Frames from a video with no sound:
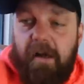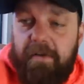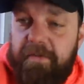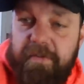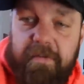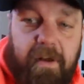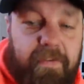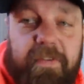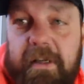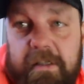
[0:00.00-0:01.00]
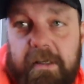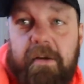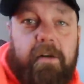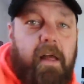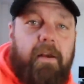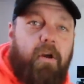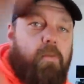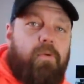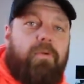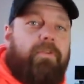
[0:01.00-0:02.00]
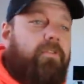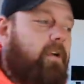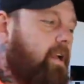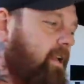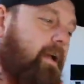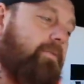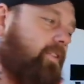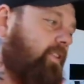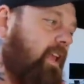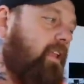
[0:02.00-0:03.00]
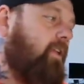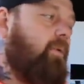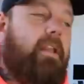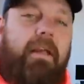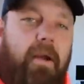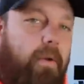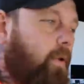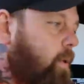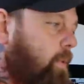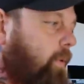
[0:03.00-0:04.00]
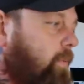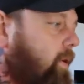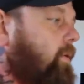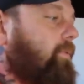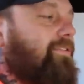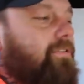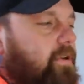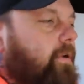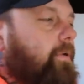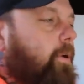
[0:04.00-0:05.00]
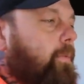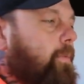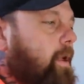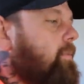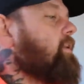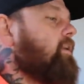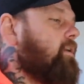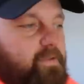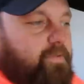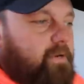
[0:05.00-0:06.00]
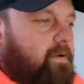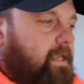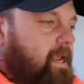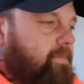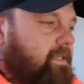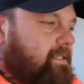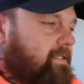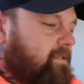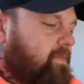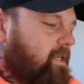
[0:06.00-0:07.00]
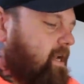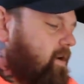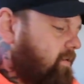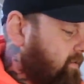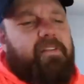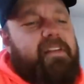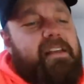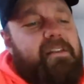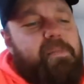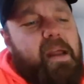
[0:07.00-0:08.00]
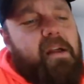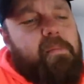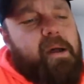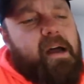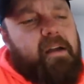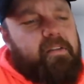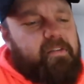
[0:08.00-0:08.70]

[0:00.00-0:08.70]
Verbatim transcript: Loved loved seeing the other night. Nobu was great. I'm just kidding. We didn't go to Nobu, but we should go to Nobu maybe. The Pharrell camp did send me out the seated pair box.